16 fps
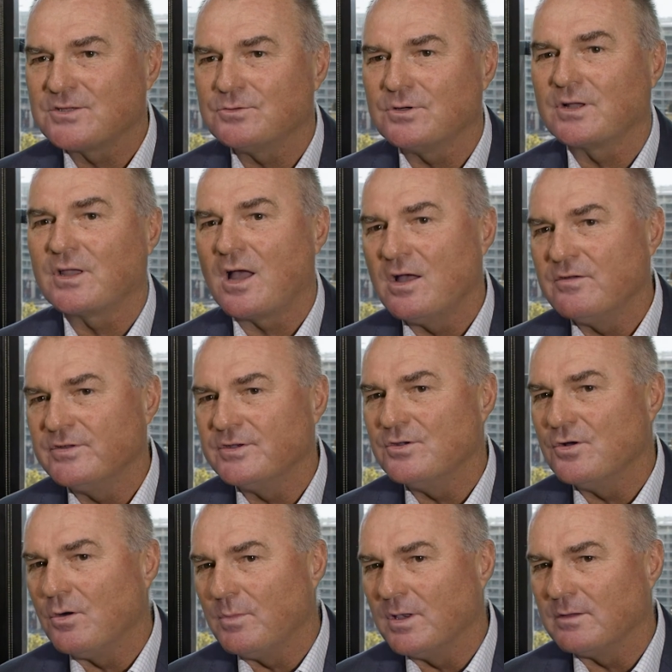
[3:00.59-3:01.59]
to a COVID
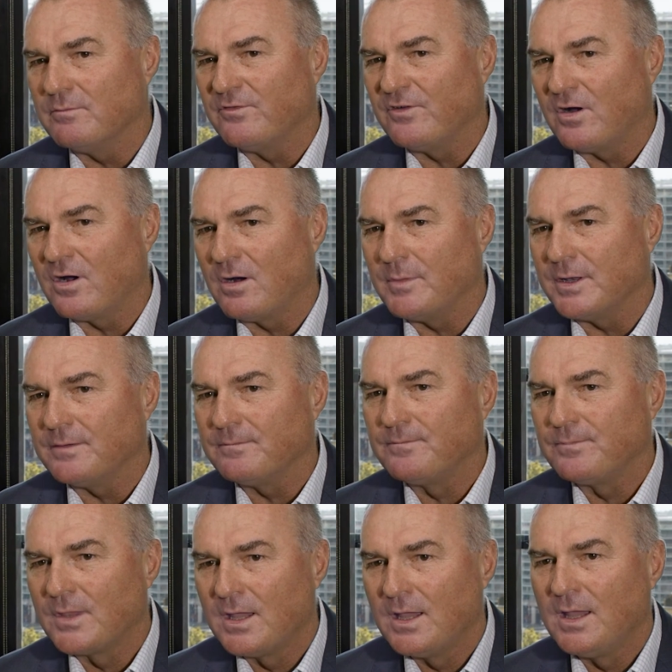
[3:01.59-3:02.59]
normal environment.
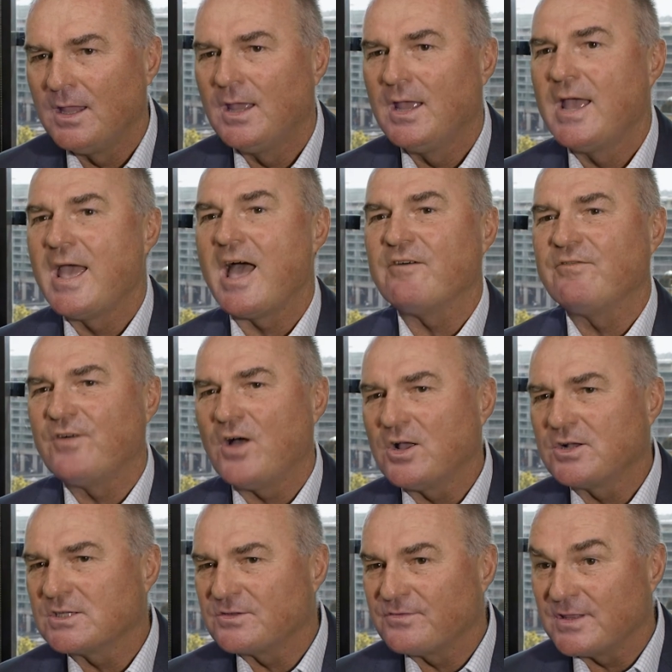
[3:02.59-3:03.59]
Our
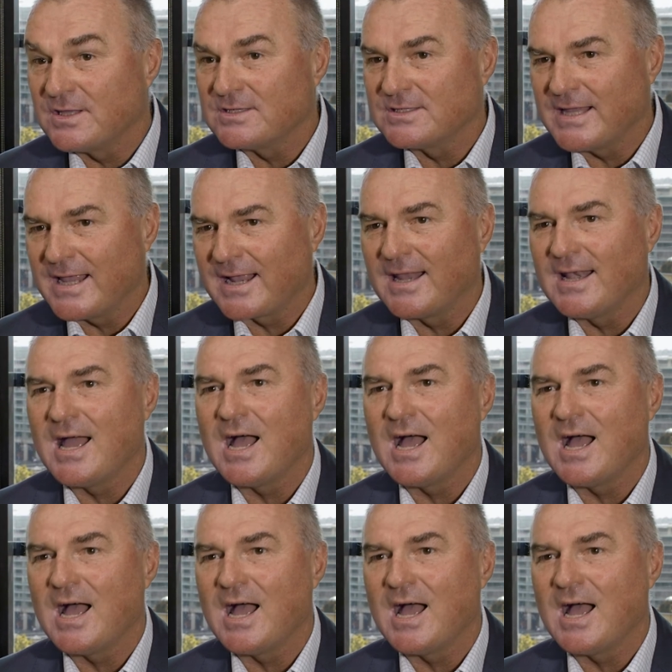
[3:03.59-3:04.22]
focus for the second